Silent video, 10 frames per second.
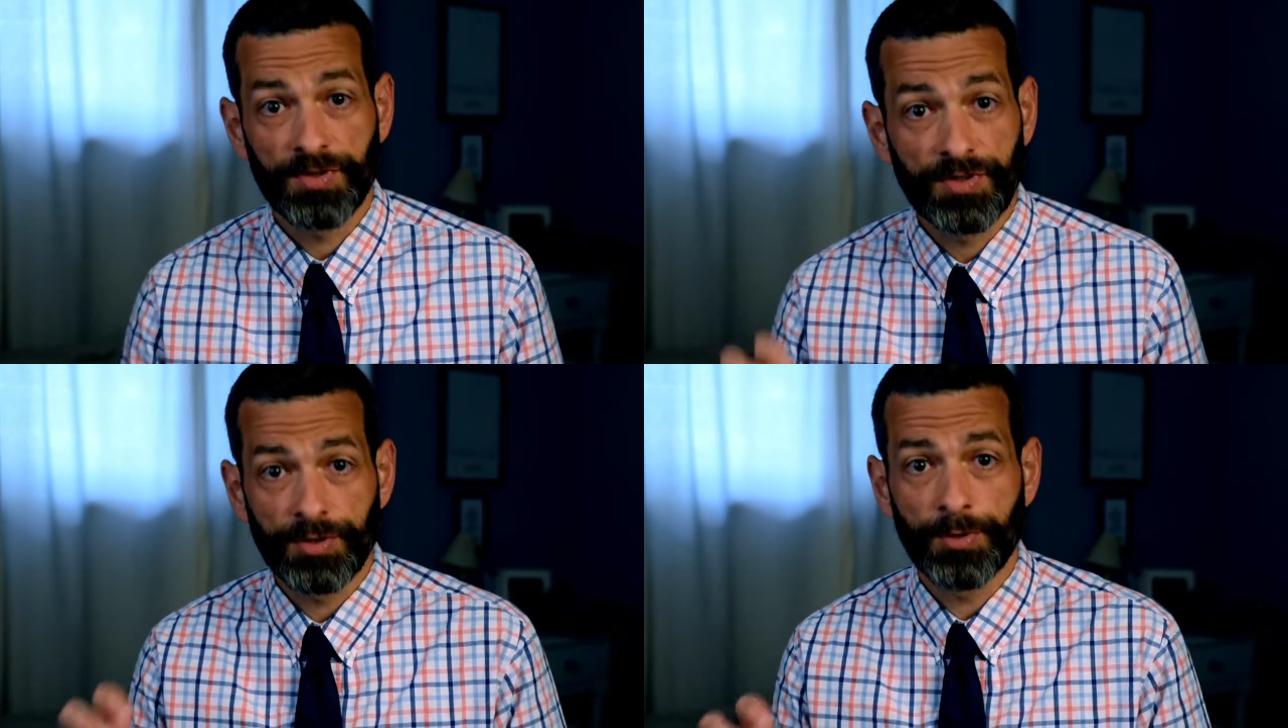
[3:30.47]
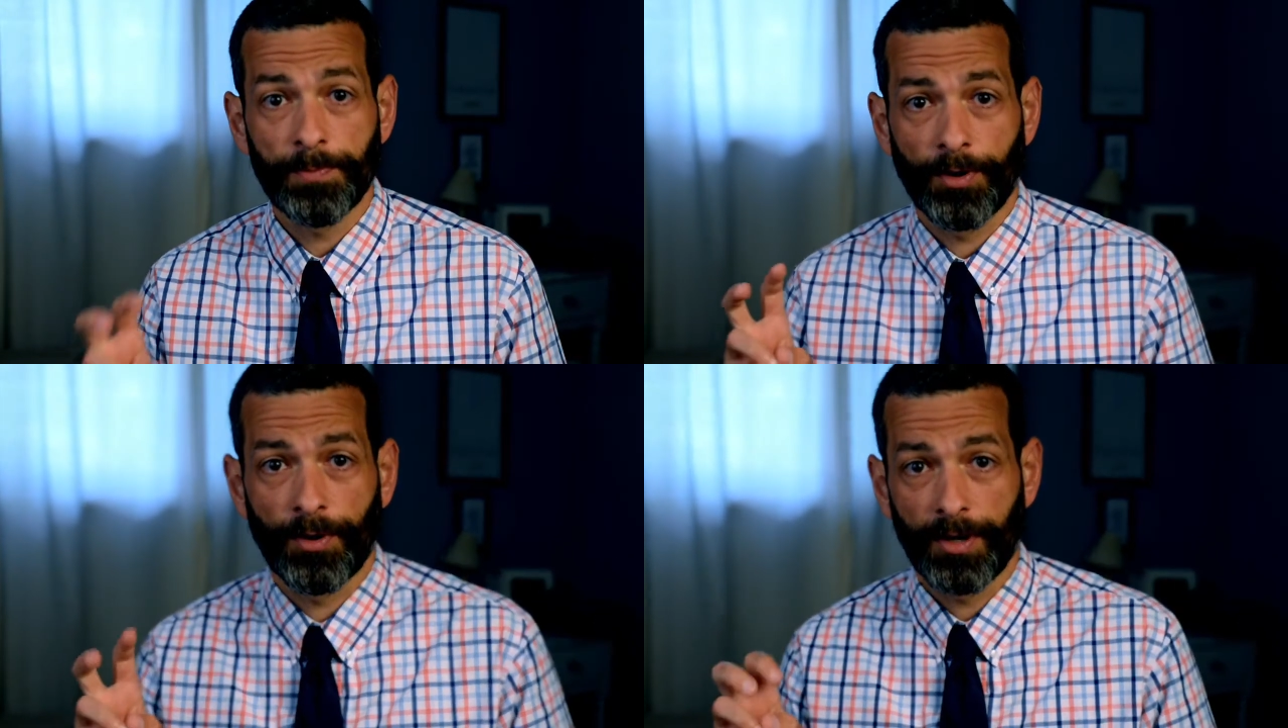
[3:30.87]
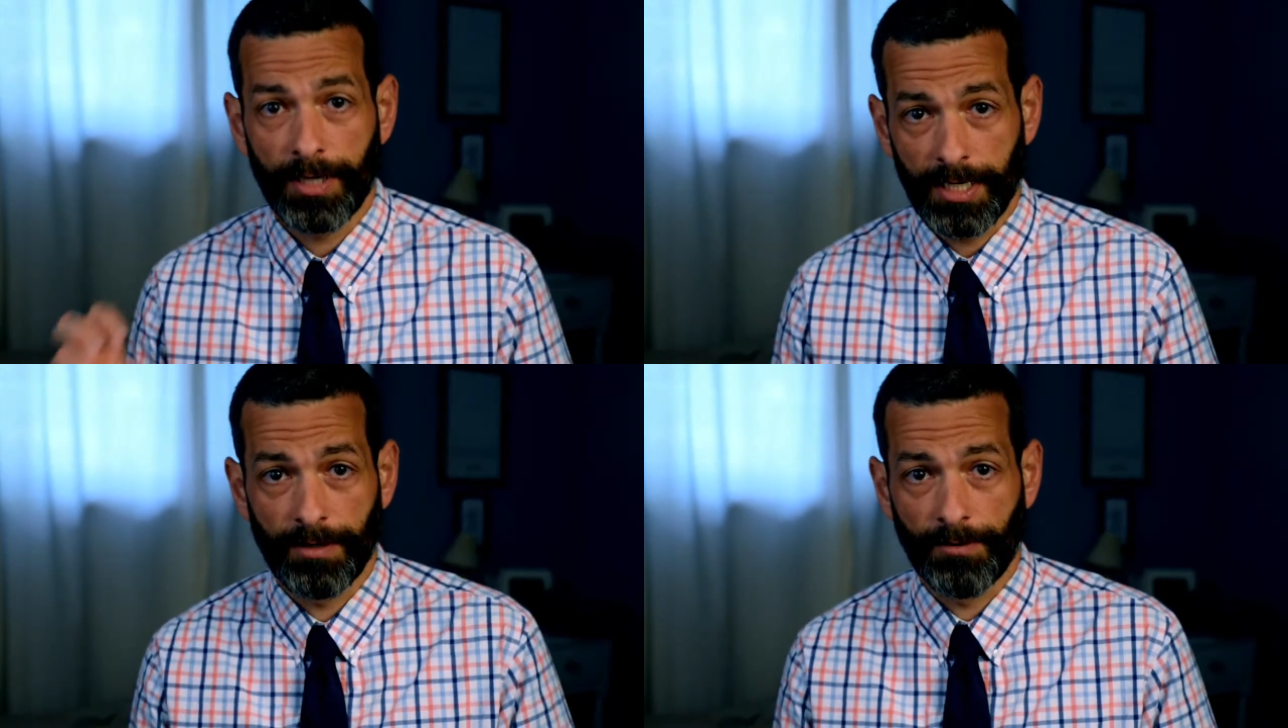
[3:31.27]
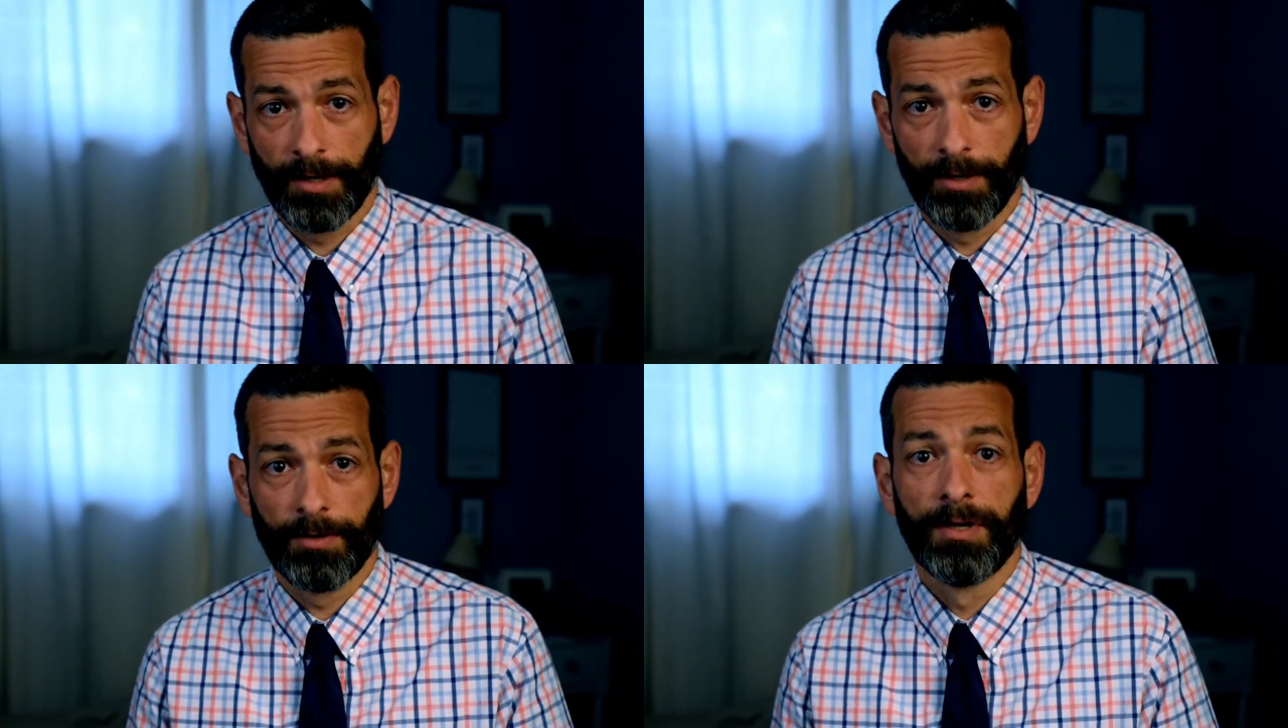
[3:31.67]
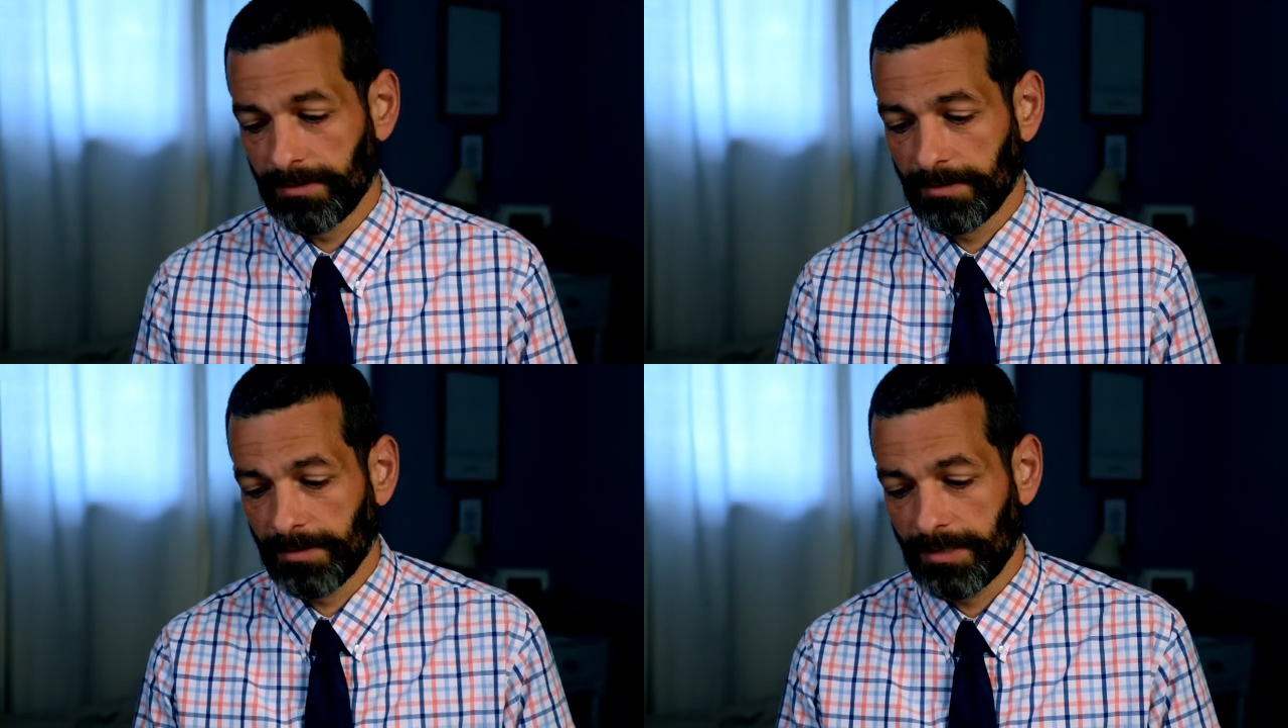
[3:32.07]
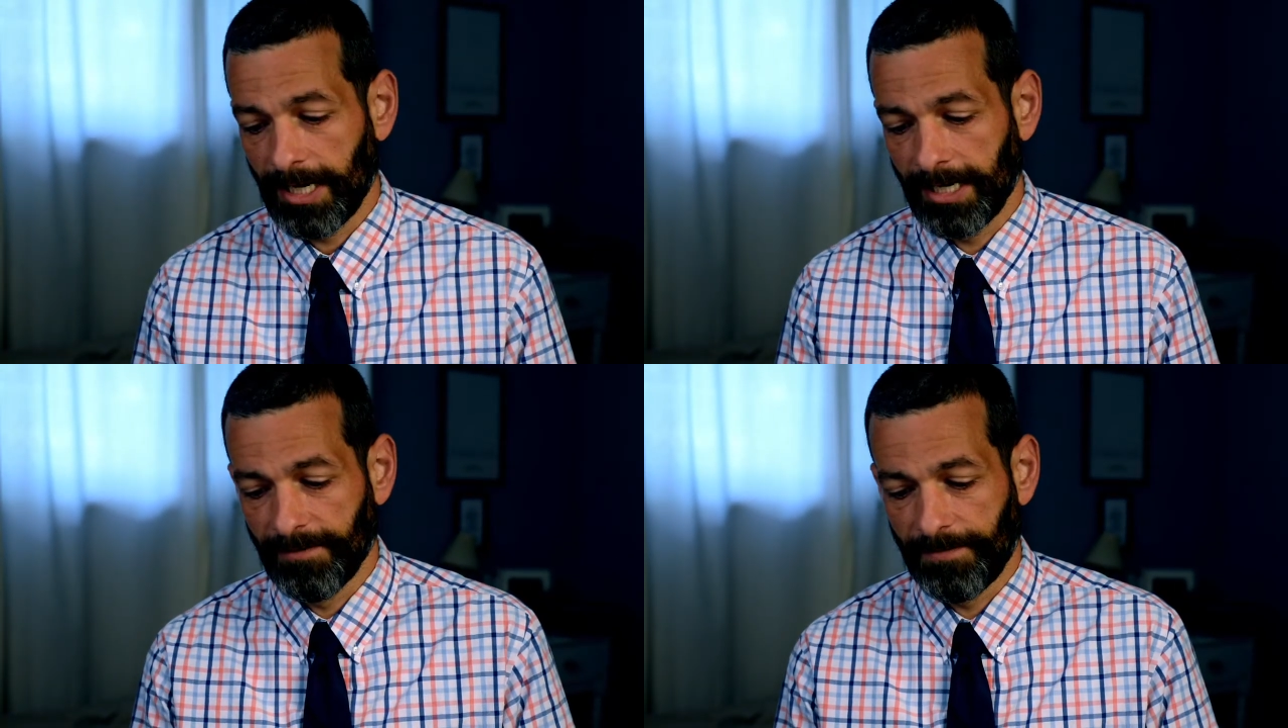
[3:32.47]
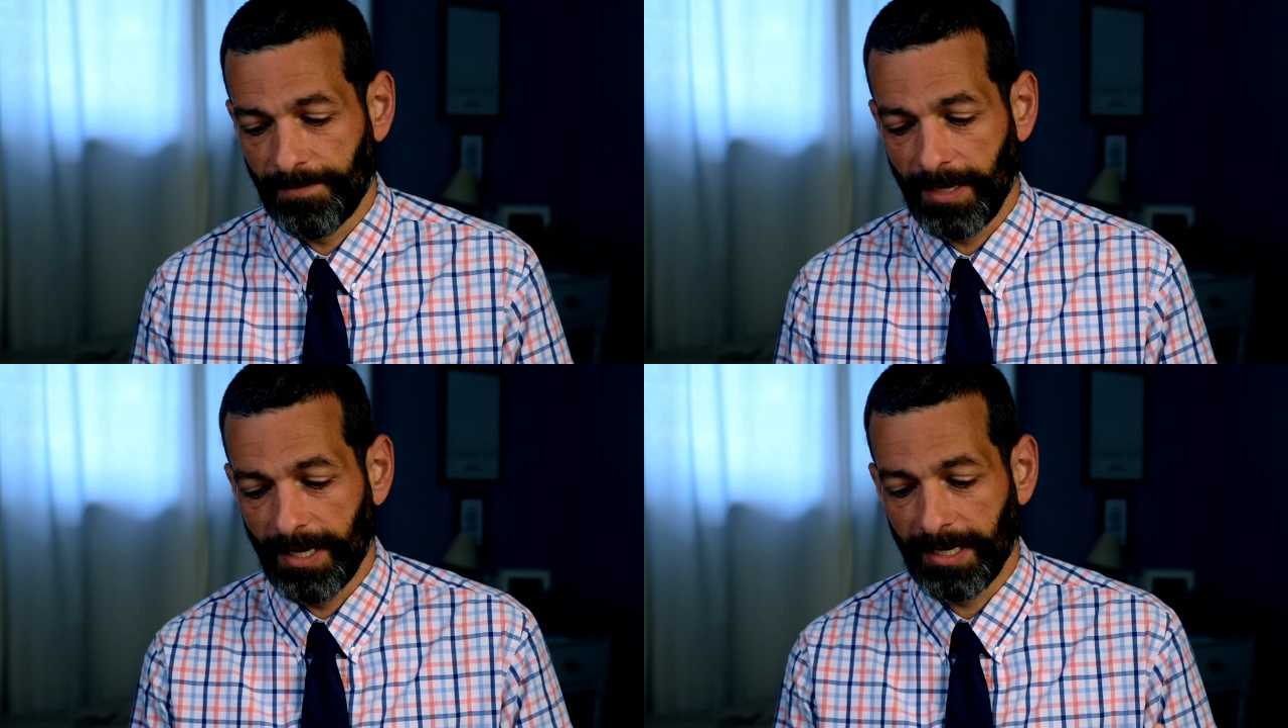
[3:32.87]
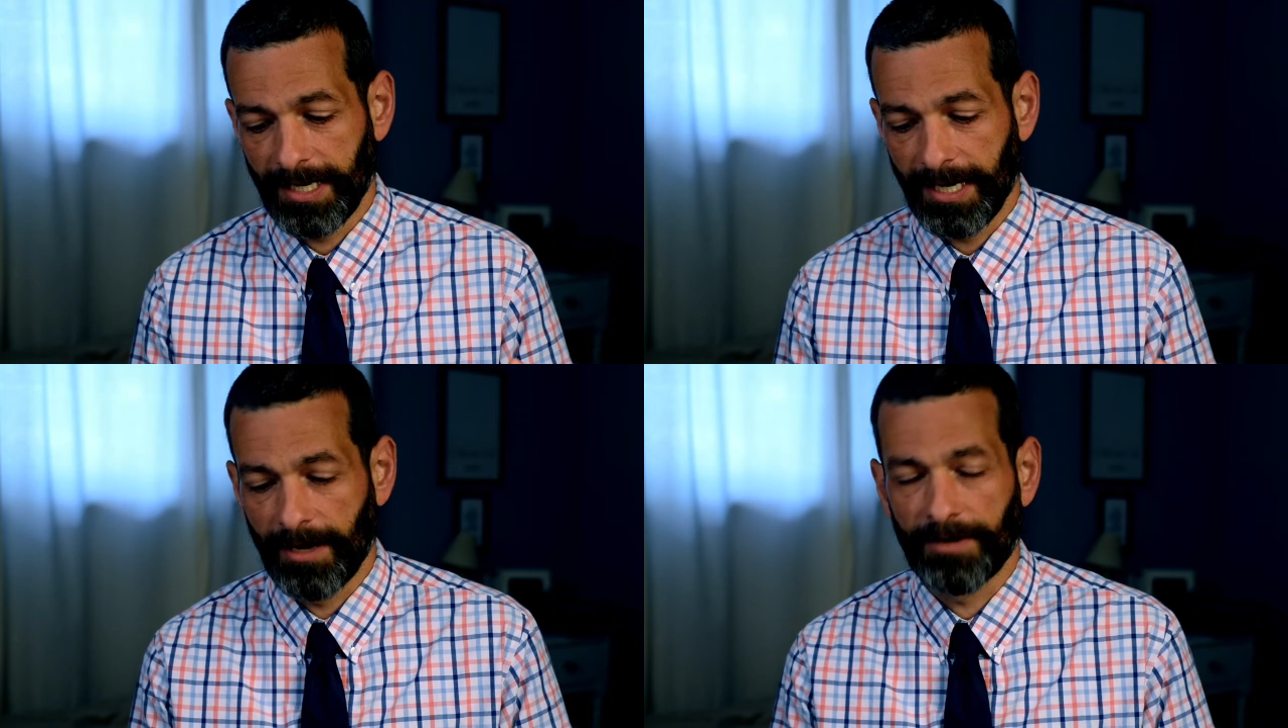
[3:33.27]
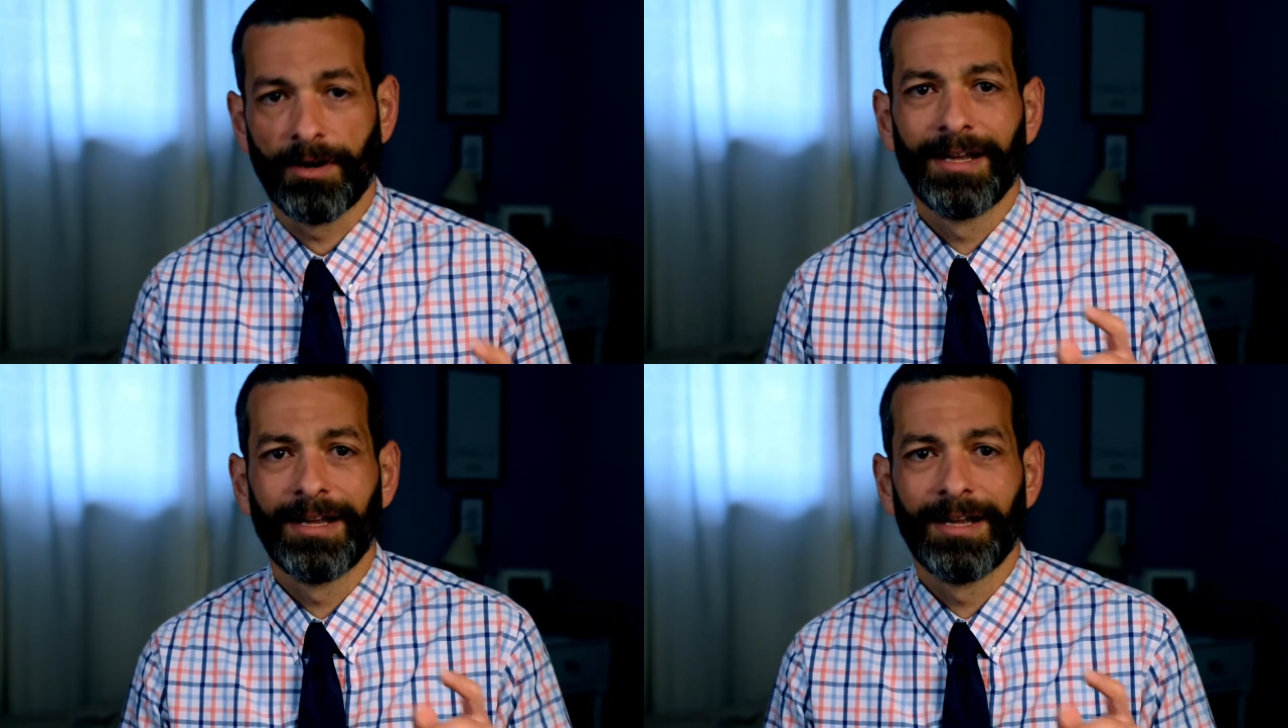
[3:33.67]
superhero kind of character?